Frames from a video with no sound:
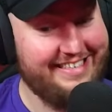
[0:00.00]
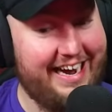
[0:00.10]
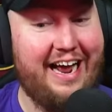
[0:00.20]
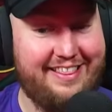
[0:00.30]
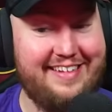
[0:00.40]

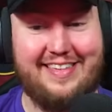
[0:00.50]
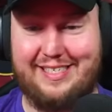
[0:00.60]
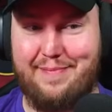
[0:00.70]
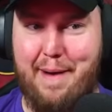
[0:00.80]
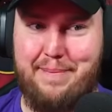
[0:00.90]
I think this
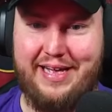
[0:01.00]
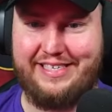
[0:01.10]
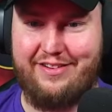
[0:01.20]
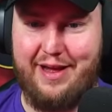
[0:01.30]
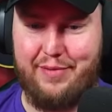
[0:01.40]
is my
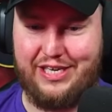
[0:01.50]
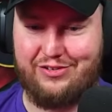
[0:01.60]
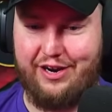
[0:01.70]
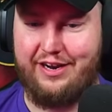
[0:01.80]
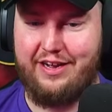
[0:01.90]
best clan boss
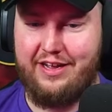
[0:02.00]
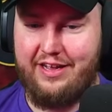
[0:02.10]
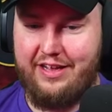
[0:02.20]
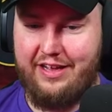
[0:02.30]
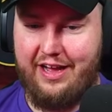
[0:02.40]
run,
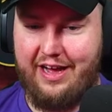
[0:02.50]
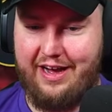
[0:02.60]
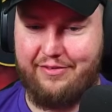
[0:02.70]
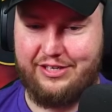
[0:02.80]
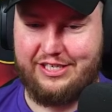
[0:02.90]

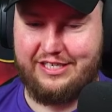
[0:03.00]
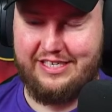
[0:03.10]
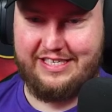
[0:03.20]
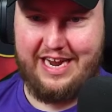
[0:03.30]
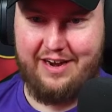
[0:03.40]
which
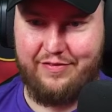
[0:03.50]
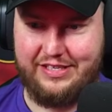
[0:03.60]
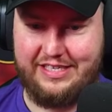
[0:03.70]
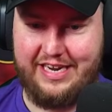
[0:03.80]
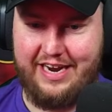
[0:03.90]
is kind of
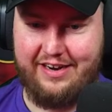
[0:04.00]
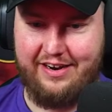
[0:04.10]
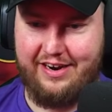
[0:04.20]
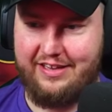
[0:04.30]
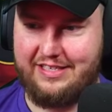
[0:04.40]
insane.
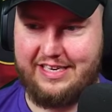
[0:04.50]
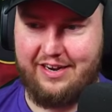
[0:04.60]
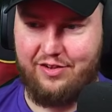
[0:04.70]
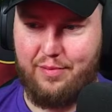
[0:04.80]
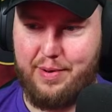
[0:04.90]
All right, let's get
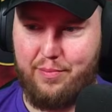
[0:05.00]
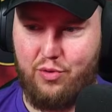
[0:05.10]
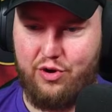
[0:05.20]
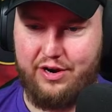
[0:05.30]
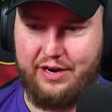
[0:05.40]
a little bit
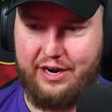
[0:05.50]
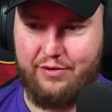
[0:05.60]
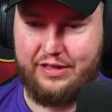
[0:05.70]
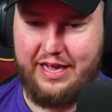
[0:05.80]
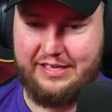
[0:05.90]
more here
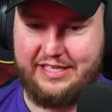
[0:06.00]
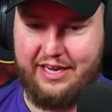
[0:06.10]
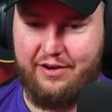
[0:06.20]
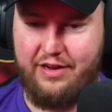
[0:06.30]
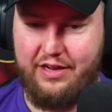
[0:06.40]
with
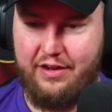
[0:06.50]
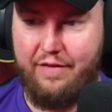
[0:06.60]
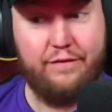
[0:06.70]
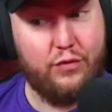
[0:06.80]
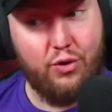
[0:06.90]
Ezio.
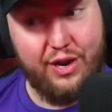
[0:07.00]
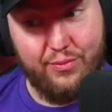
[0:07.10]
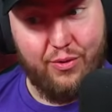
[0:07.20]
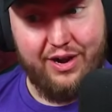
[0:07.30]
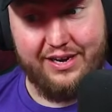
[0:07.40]

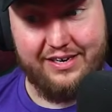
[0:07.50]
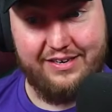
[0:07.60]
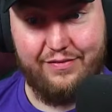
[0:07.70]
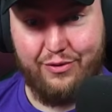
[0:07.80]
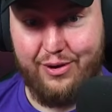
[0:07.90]
41
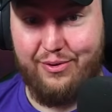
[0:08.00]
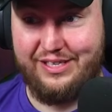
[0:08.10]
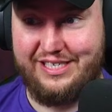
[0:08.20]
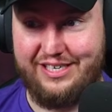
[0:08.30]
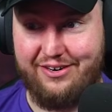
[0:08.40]

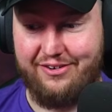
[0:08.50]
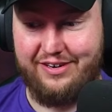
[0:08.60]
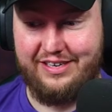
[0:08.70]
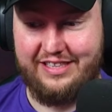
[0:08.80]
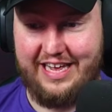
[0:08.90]
too.
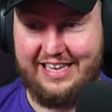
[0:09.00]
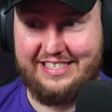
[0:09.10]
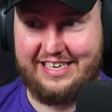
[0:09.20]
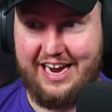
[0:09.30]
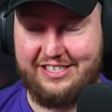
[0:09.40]

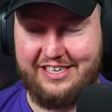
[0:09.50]
That's actually